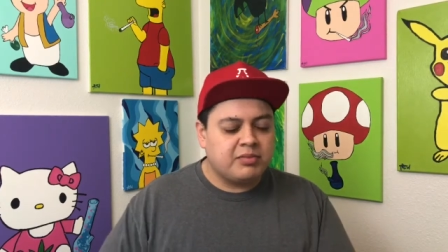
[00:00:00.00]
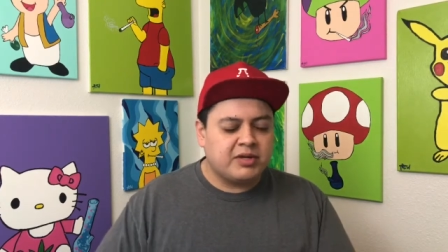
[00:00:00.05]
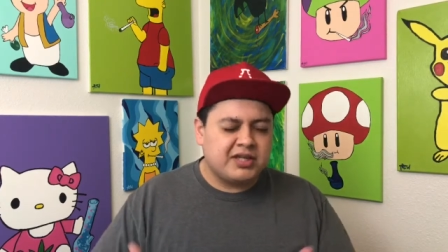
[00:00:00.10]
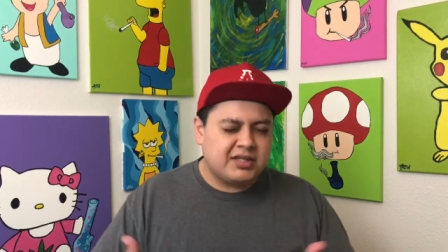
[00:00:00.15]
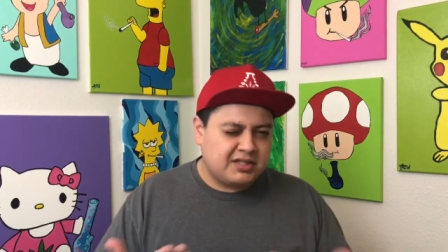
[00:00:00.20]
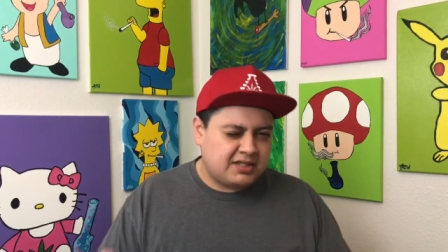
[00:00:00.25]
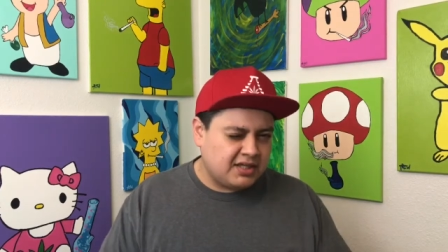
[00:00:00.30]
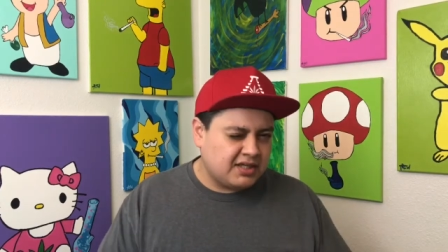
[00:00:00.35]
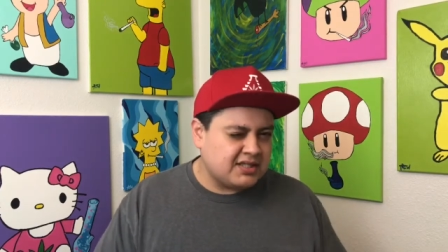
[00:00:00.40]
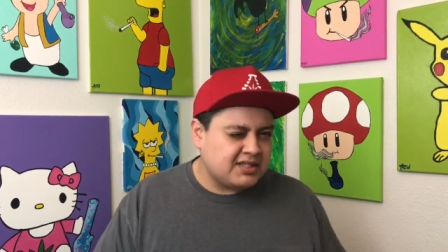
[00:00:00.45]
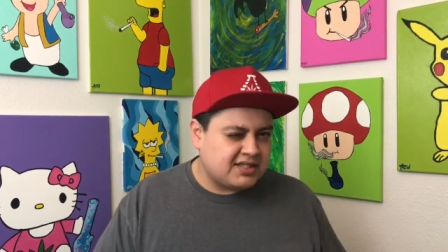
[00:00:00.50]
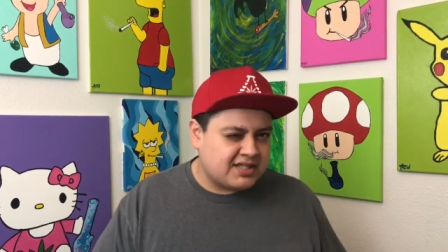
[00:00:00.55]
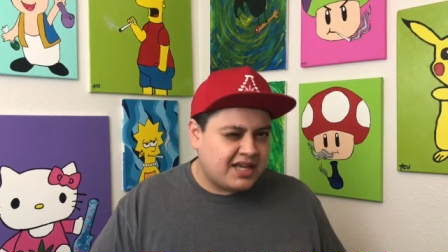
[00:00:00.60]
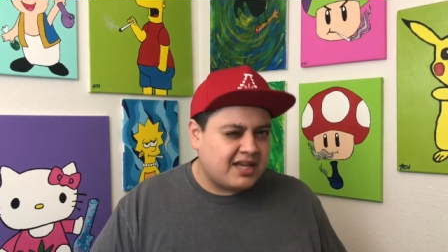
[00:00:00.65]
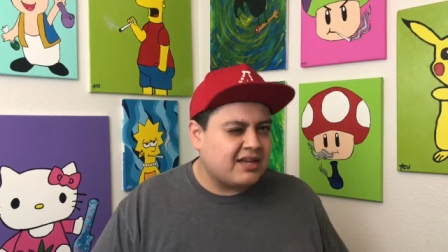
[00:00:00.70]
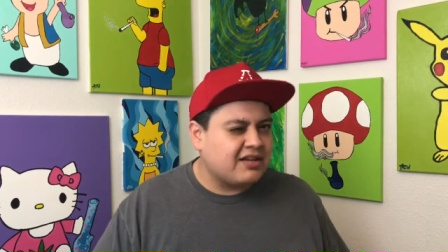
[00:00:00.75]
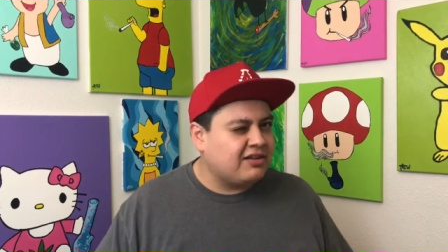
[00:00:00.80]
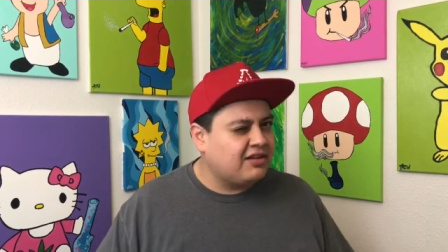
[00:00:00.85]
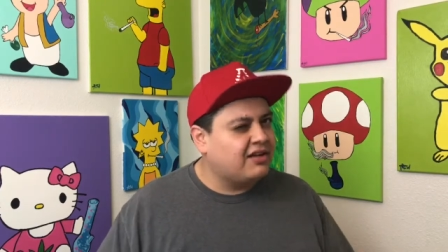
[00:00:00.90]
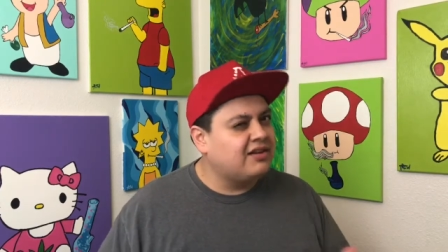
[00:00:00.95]
but it does
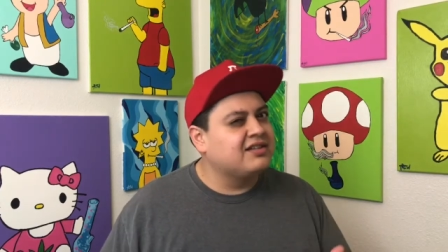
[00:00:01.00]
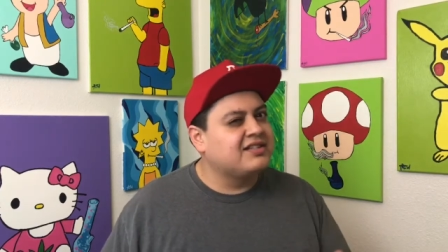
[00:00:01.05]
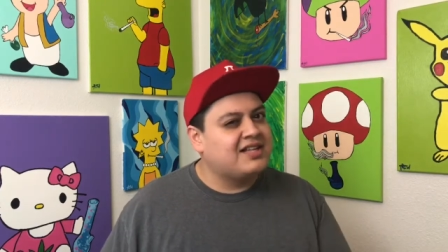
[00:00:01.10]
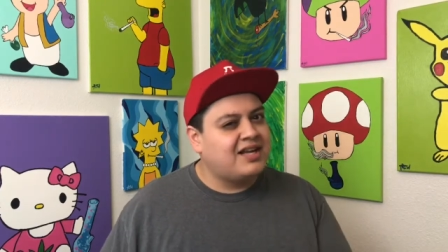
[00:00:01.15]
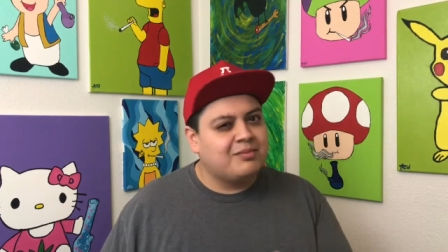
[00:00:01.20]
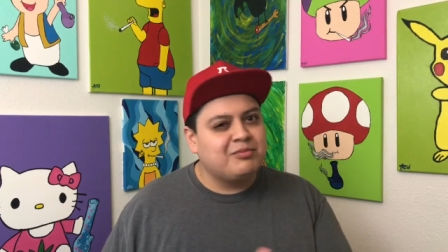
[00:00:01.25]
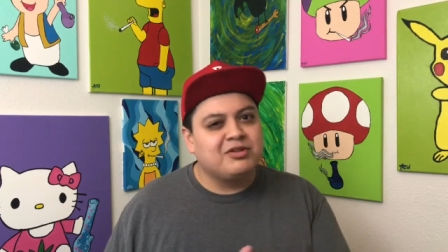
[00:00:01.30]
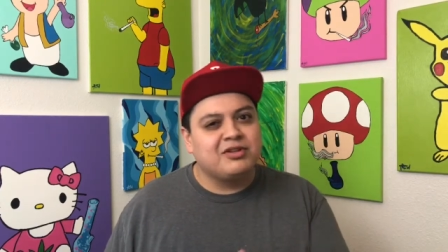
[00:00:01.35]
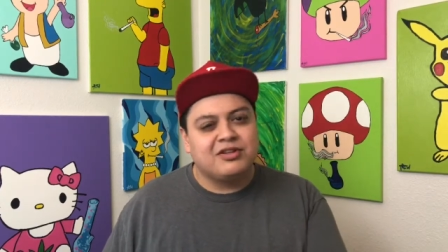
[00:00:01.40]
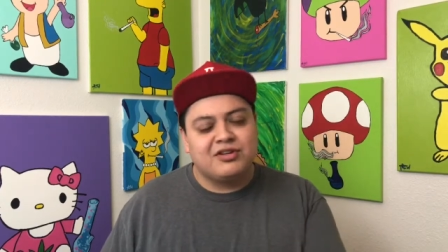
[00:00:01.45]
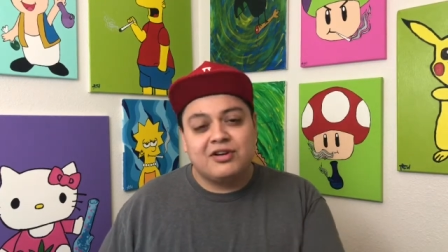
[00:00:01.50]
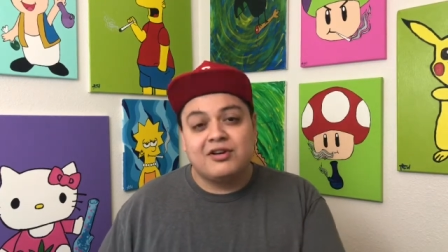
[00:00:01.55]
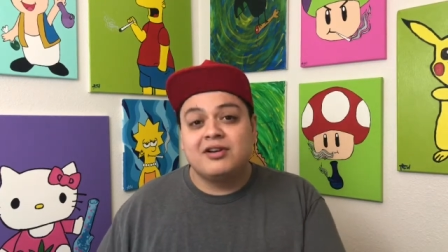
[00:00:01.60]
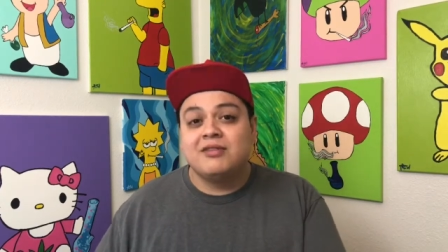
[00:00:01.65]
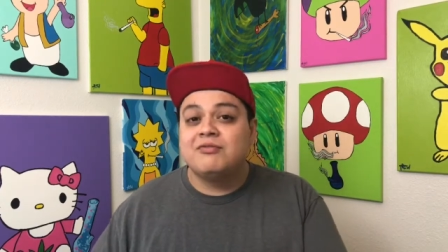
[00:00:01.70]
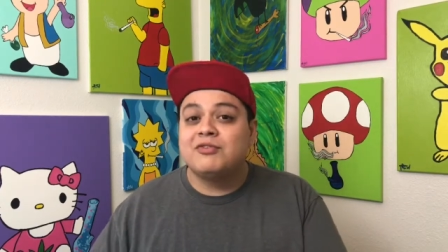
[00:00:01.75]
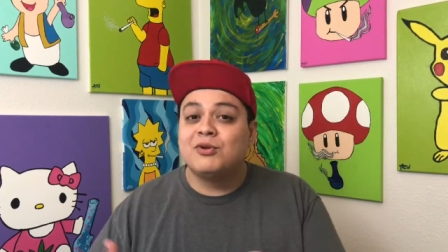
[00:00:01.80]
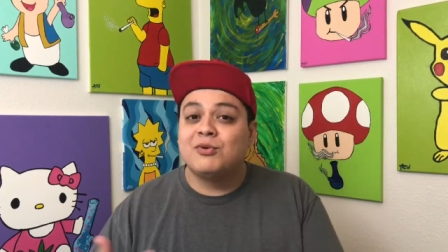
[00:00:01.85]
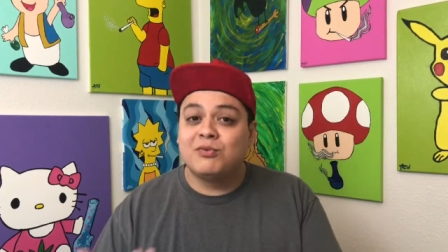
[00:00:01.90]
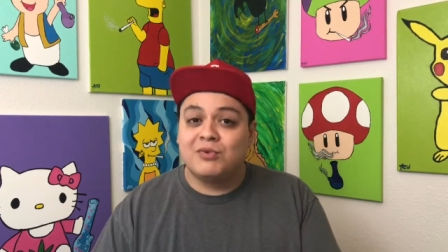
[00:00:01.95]
take a long time to learn
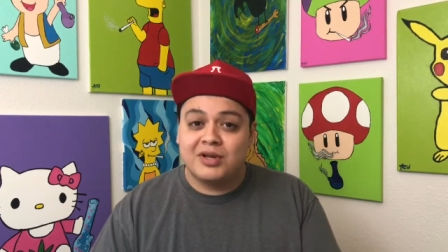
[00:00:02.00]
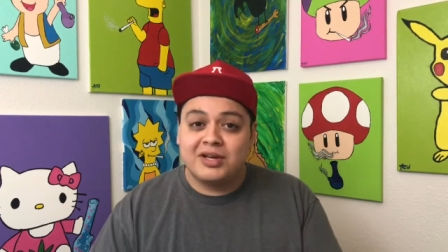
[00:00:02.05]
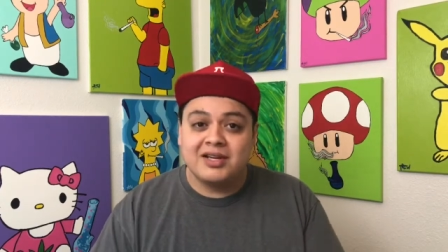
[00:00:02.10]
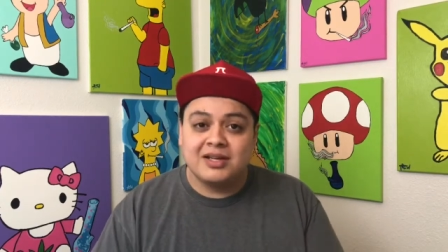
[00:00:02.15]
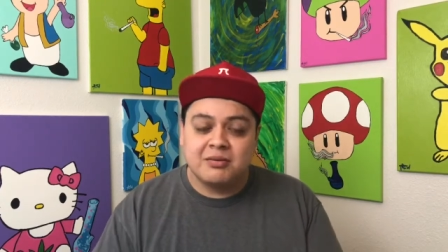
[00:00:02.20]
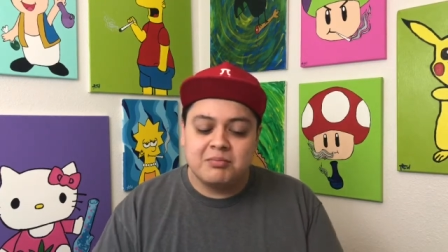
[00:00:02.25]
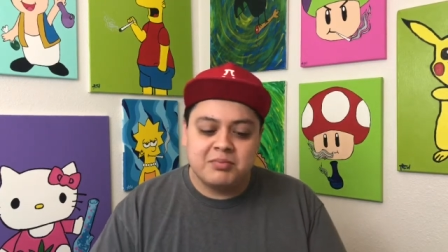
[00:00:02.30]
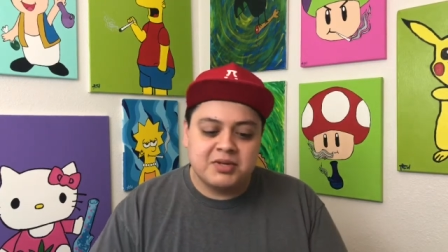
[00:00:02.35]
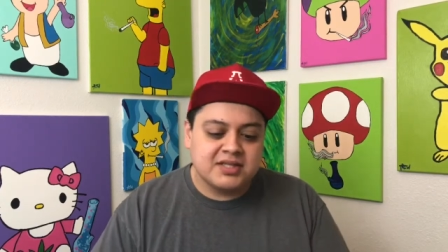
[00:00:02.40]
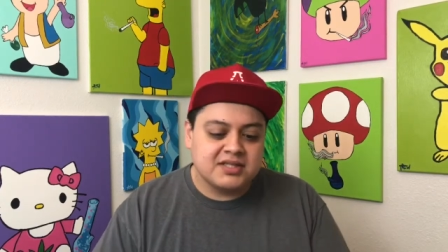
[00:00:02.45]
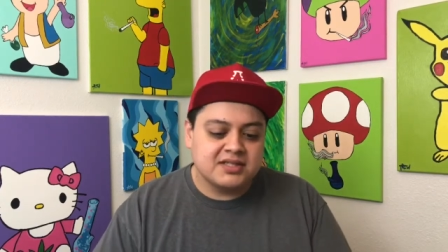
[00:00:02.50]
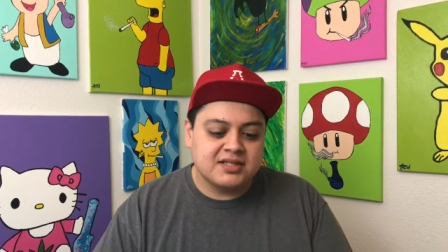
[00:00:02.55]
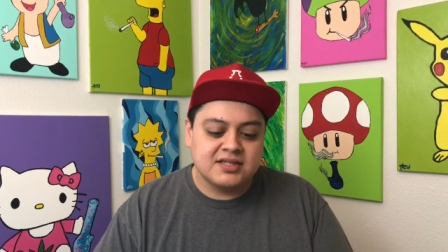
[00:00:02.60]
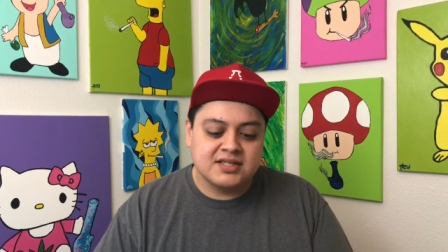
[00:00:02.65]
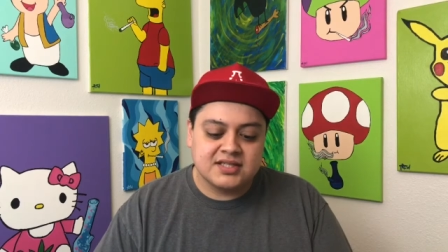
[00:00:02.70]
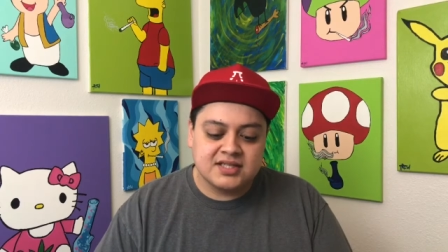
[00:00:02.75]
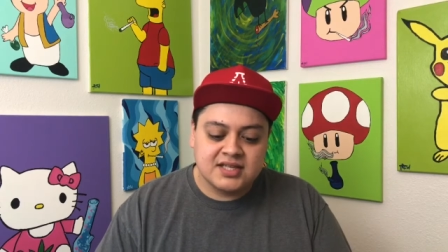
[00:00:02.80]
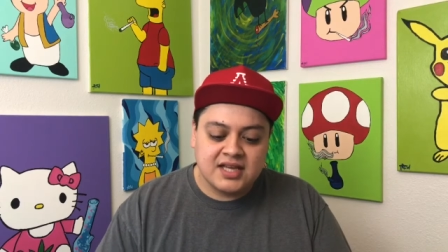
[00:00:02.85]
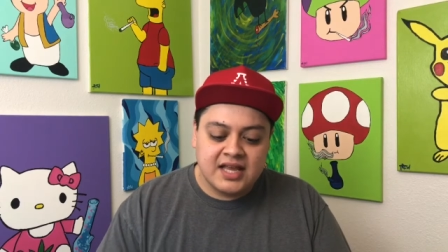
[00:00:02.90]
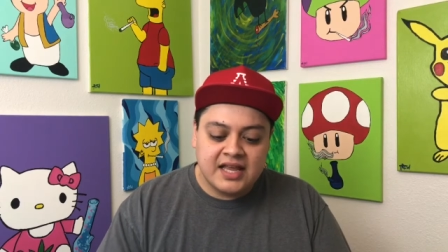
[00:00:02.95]
if you're running a
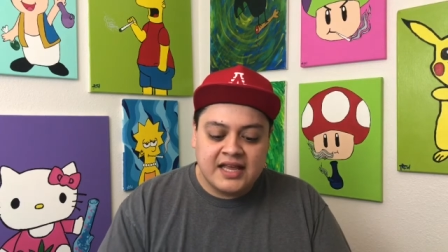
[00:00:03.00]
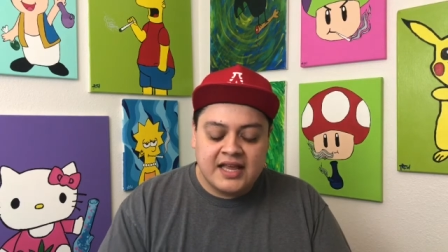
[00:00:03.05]
business.